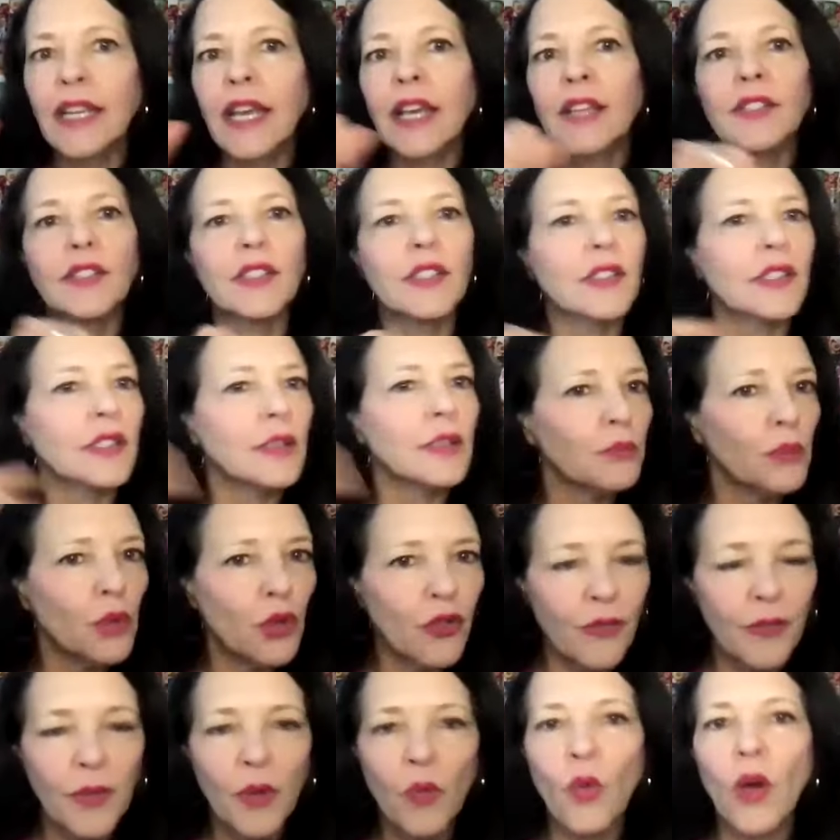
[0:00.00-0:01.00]
desks and
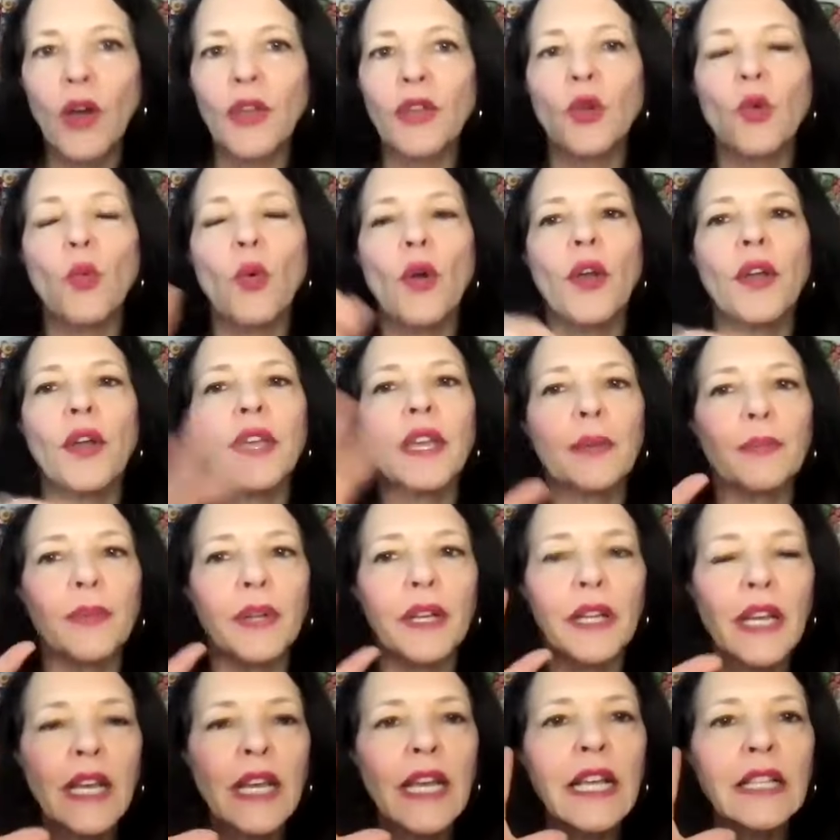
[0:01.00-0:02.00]
movement while you're working.
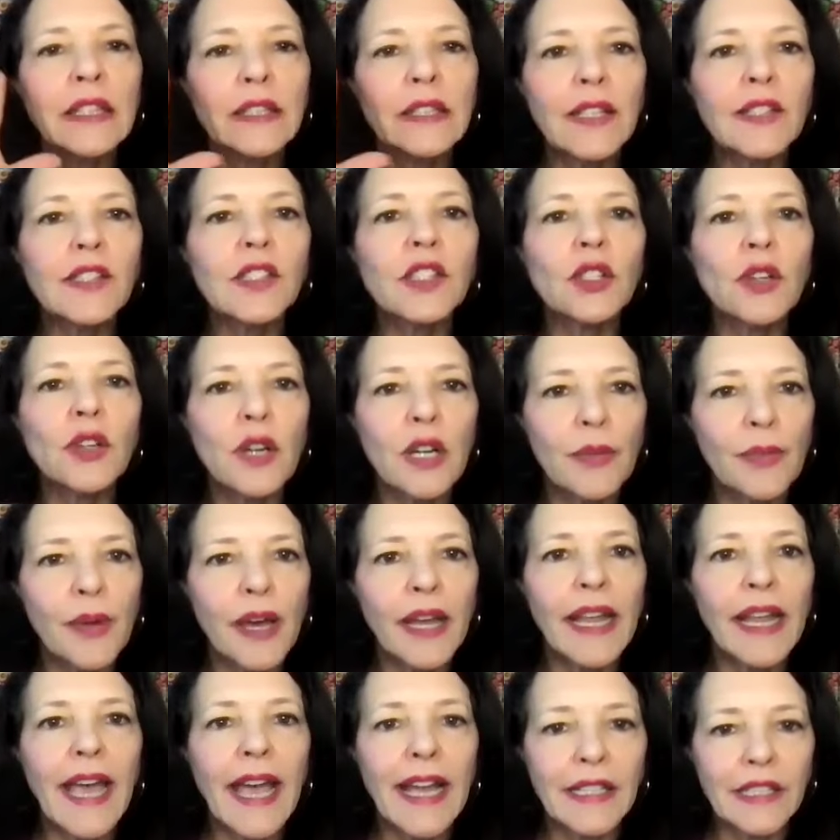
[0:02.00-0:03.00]
But let's talk
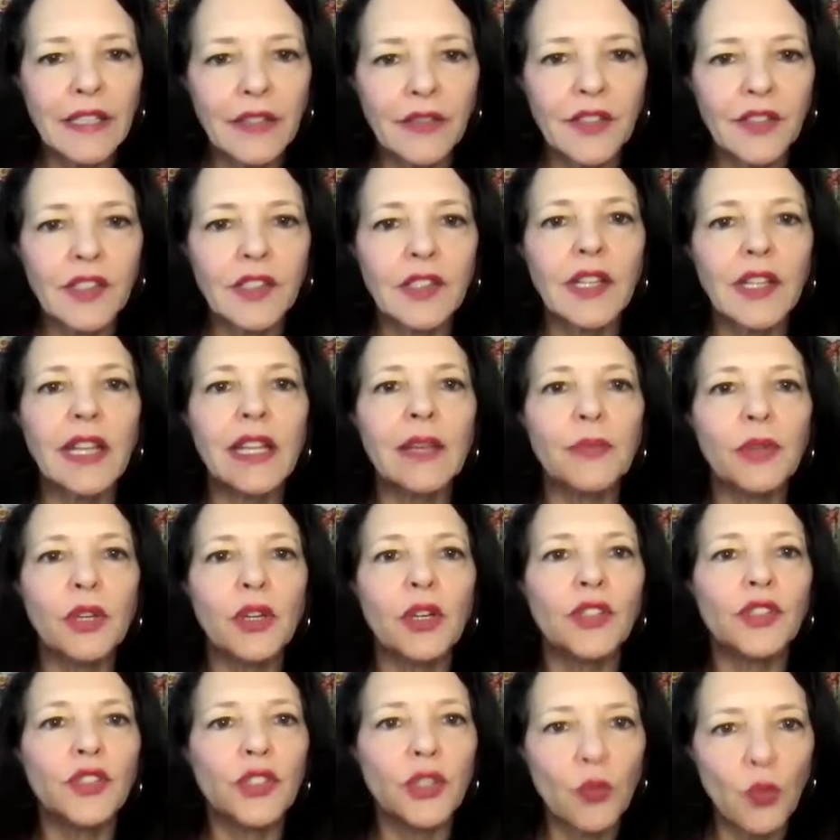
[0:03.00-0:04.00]
about active sitting,
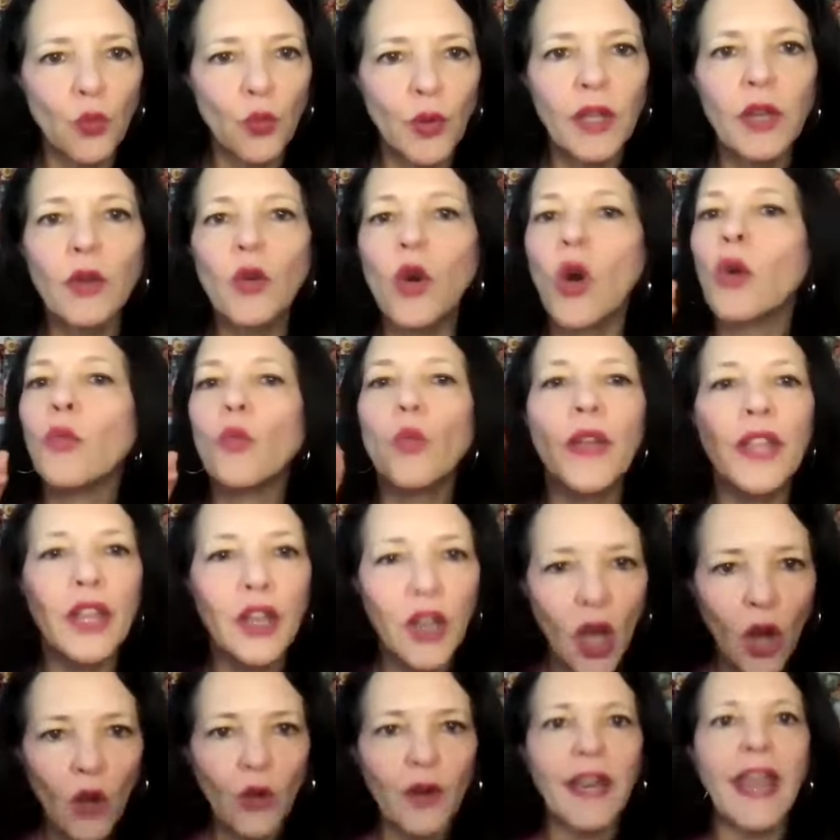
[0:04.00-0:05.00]
because we
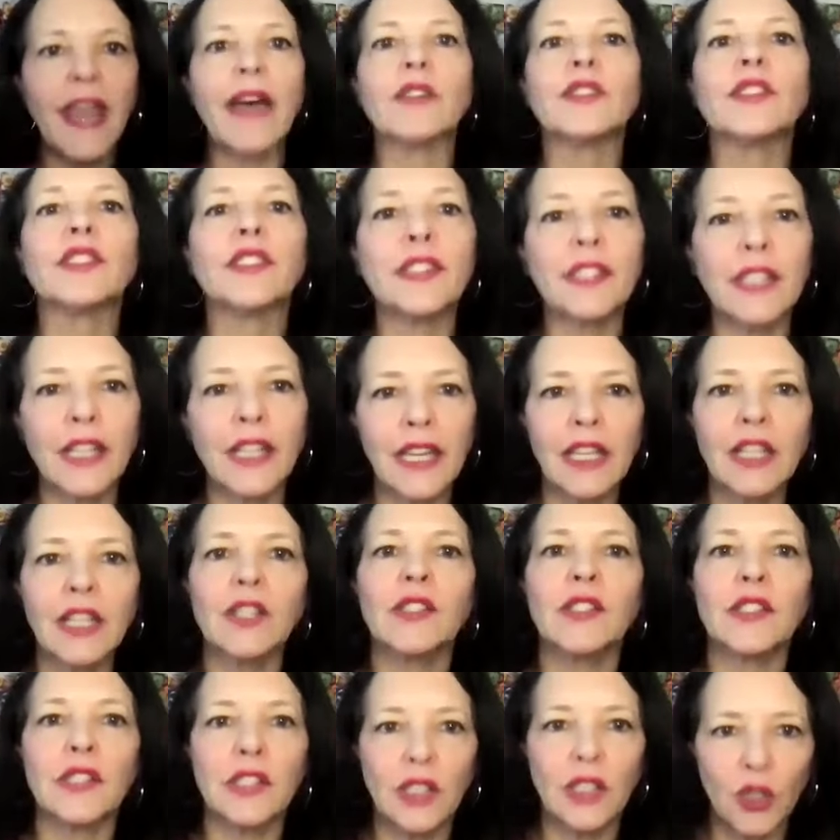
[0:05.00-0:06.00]
know now sitting
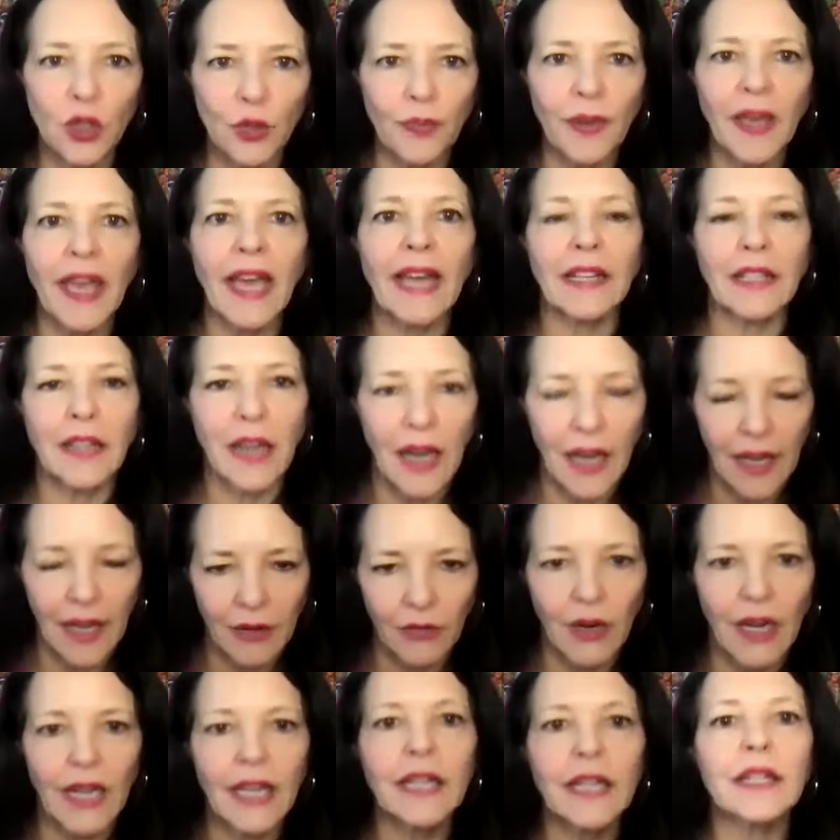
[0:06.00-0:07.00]
is the new bad guy,
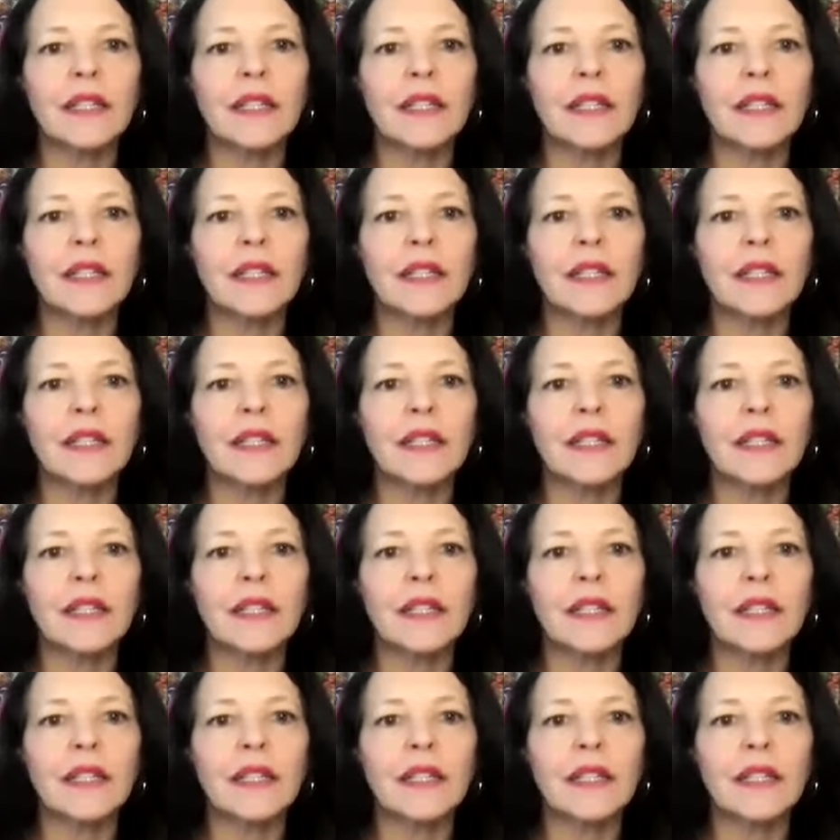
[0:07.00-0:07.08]
right?